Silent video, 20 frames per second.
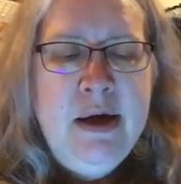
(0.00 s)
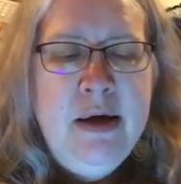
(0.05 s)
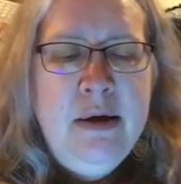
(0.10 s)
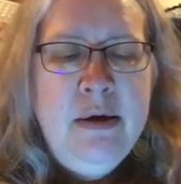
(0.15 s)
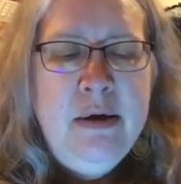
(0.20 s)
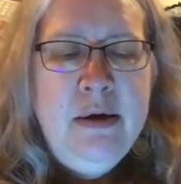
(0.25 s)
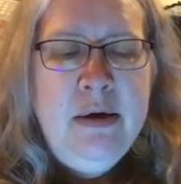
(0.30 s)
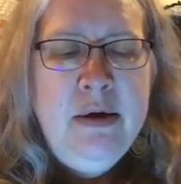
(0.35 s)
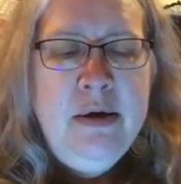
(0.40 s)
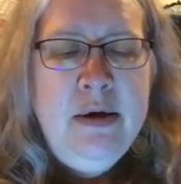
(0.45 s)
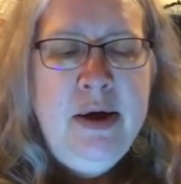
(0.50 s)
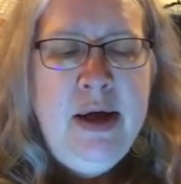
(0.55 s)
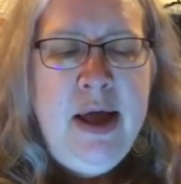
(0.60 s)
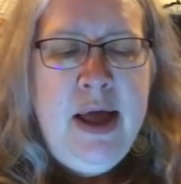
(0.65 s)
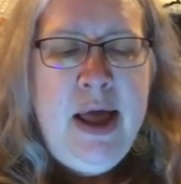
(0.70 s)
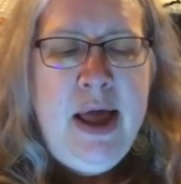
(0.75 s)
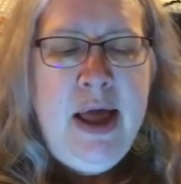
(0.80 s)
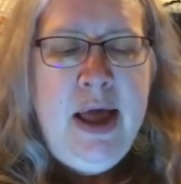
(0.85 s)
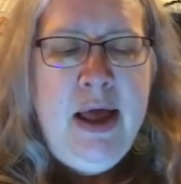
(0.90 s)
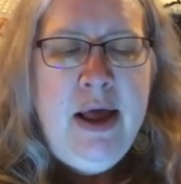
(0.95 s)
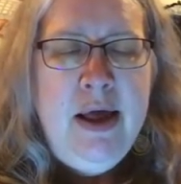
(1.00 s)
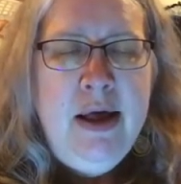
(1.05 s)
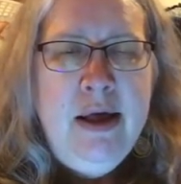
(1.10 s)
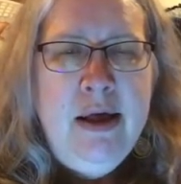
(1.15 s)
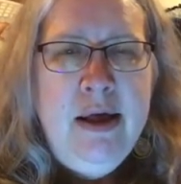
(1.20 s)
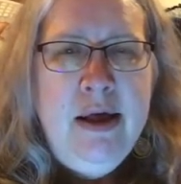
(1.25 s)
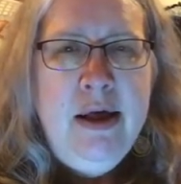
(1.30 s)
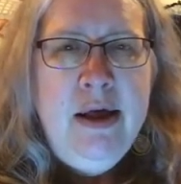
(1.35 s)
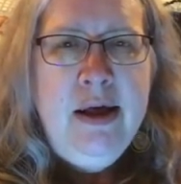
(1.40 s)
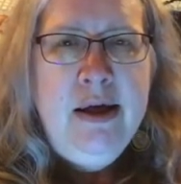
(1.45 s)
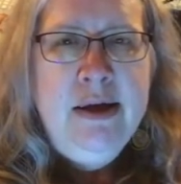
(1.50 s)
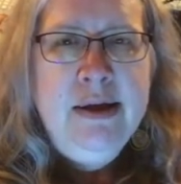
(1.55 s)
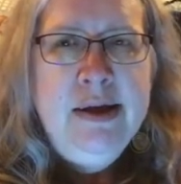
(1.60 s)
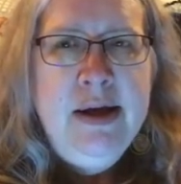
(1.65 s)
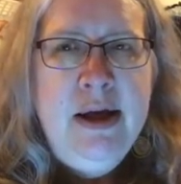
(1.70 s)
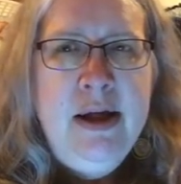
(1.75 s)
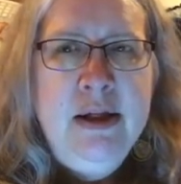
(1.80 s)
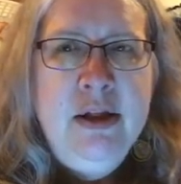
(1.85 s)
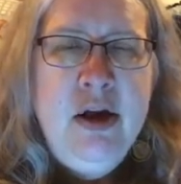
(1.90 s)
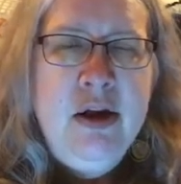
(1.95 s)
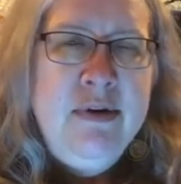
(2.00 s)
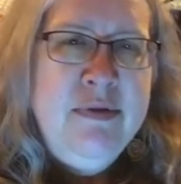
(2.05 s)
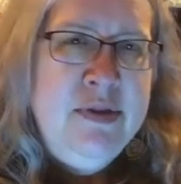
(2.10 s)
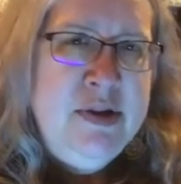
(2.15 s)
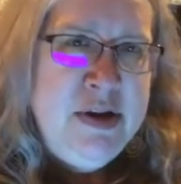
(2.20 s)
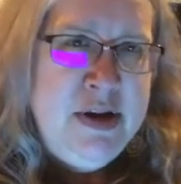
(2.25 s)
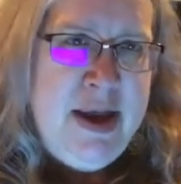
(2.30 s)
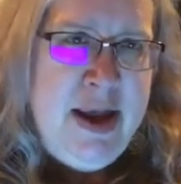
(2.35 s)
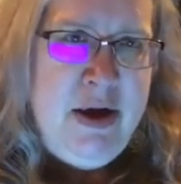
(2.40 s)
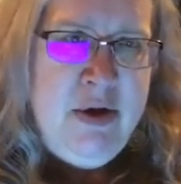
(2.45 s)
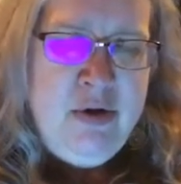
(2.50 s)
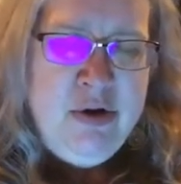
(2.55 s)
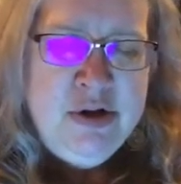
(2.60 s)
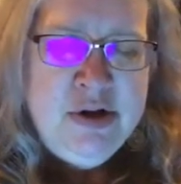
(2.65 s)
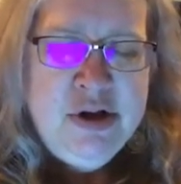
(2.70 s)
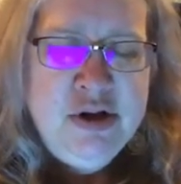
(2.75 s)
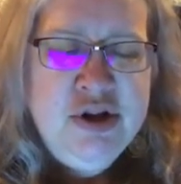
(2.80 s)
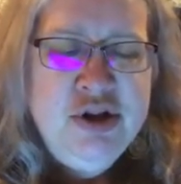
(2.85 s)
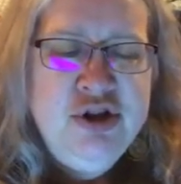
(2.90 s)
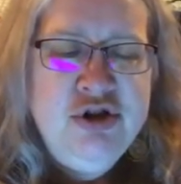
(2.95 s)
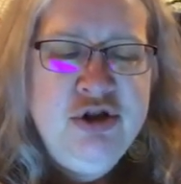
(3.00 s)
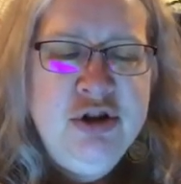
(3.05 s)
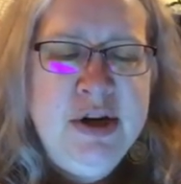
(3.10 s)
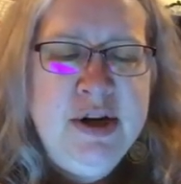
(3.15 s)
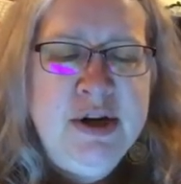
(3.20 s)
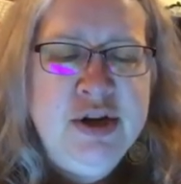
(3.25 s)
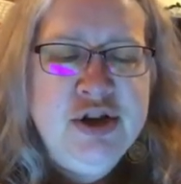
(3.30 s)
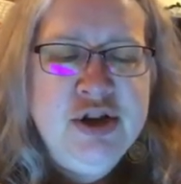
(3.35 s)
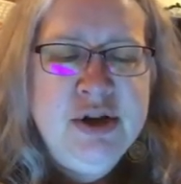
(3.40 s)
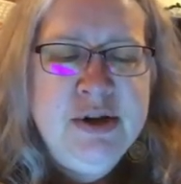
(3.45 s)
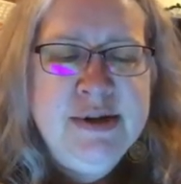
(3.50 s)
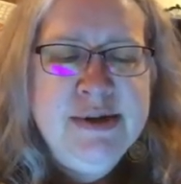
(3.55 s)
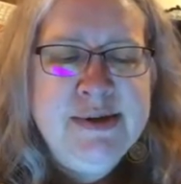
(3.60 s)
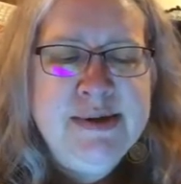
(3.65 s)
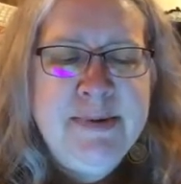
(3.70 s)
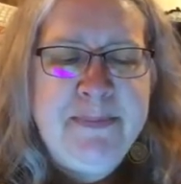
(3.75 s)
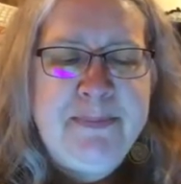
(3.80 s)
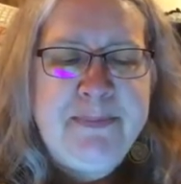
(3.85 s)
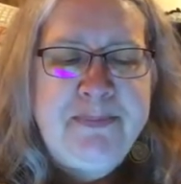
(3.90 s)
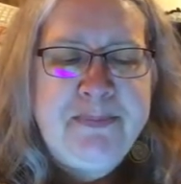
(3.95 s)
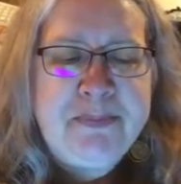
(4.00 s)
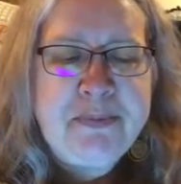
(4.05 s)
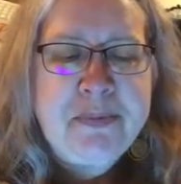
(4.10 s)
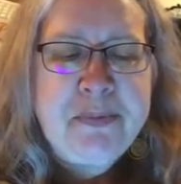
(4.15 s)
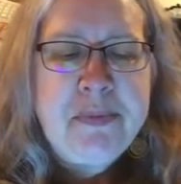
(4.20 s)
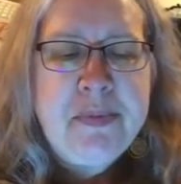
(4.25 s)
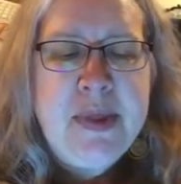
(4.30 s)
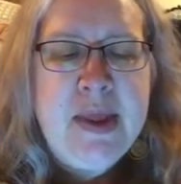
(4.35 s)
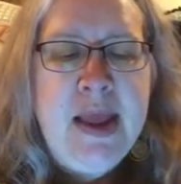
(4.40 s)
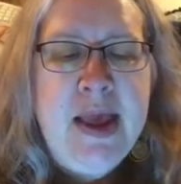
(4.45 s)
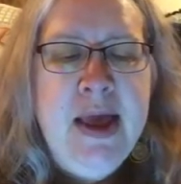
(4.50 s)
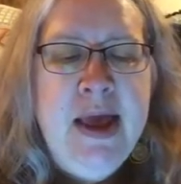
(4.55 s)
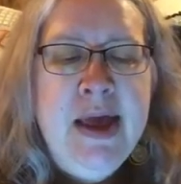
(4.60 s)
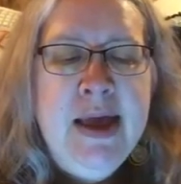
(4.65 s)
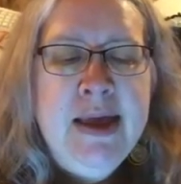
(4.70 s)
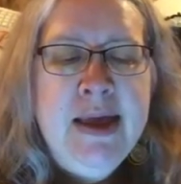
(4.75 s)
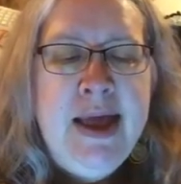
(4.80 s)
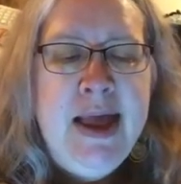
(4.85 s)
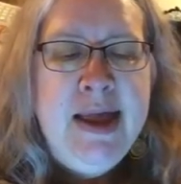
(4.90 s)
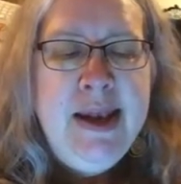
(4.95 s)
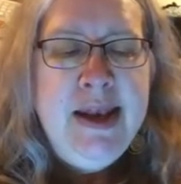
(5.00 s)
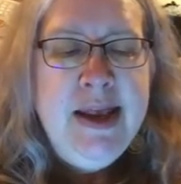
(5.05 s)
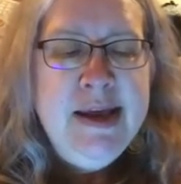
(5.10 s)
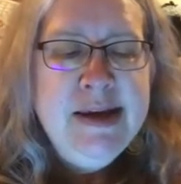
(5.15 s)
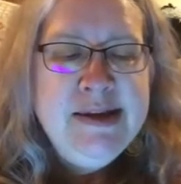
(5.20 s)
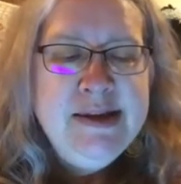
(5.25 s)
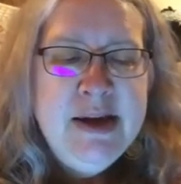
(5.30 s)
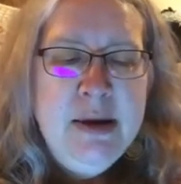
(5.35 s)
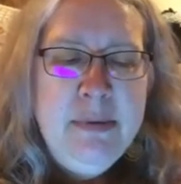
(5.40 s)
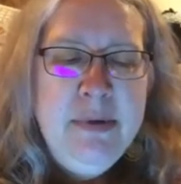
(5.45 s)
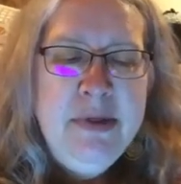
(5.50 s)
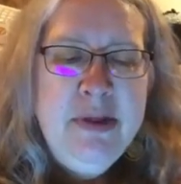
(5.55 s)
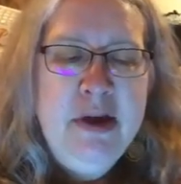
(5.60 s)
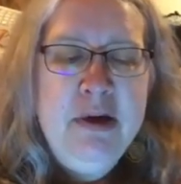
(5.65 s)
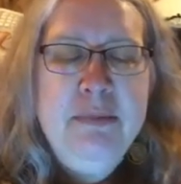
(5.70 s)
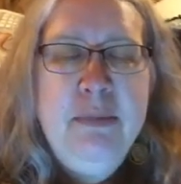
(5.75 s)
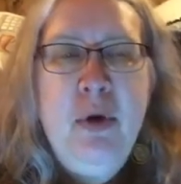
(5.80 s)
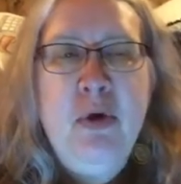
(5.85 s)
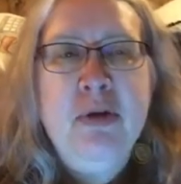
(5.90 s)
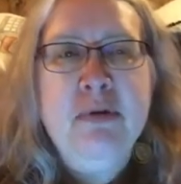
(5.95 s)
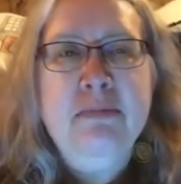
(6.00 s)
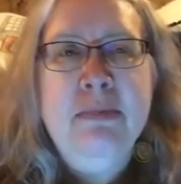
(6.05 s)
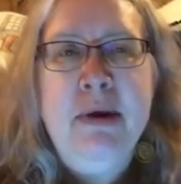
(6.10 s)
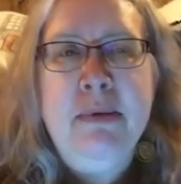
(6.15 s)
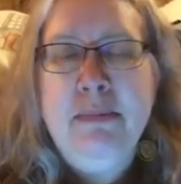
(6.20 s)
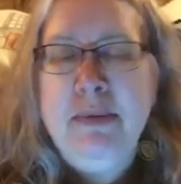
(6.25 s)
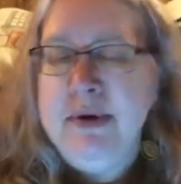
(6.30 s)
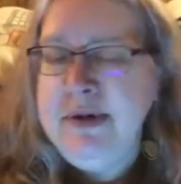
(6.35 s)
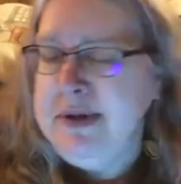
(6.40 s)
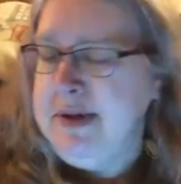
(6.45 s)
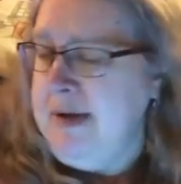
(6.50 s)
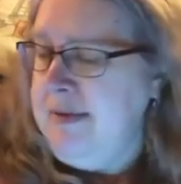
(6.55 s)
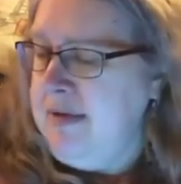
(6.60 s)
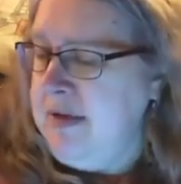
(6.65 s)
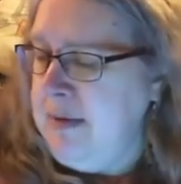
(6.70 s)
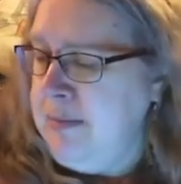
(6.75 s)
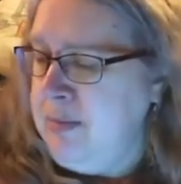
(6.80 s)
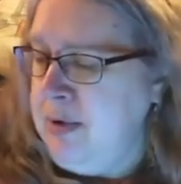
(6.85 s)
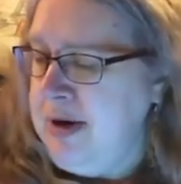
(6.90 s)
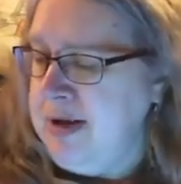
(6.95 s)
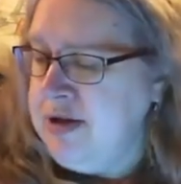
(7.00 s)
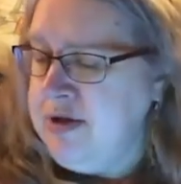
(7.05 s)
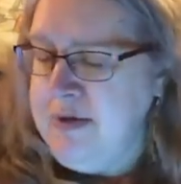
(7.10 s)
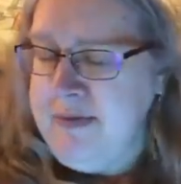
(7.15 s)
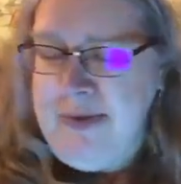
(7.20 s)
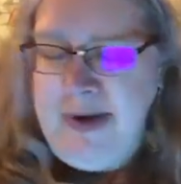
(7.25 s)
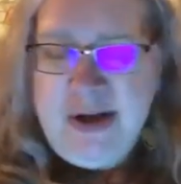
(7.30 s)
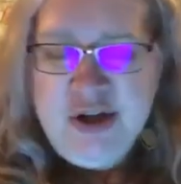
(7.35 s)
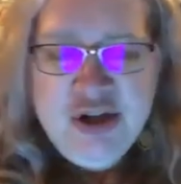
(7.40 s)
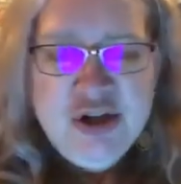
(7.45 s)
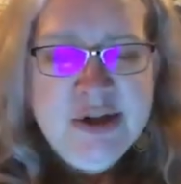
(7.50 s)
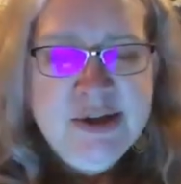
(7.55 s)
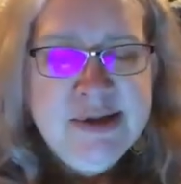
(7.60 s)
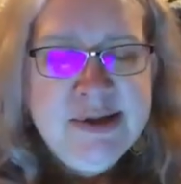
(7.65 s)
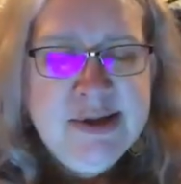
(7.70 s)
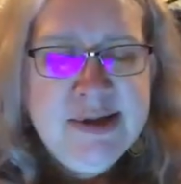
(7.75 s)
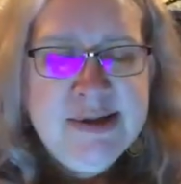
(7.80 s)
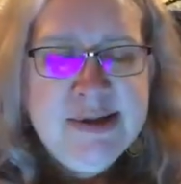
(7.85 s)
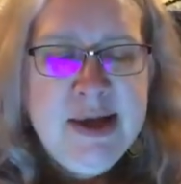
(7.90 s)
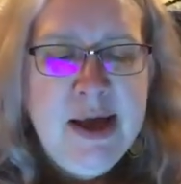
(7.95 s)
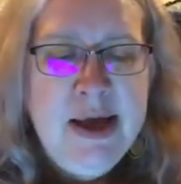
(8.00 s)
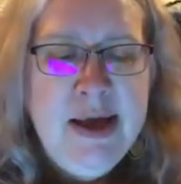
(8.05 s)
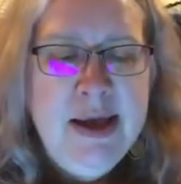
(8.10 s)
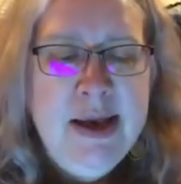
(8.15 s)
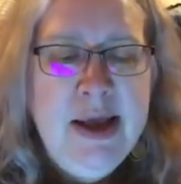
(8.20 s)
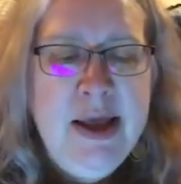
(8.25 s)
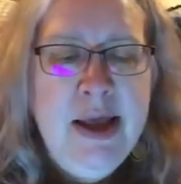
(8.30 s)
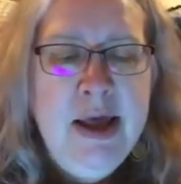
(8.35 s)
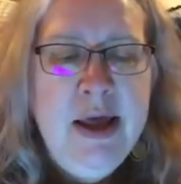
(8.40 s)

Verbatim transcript: a lot of the heritage traditions. Katie and Timothy are both members of the Preservation Society, which is a small group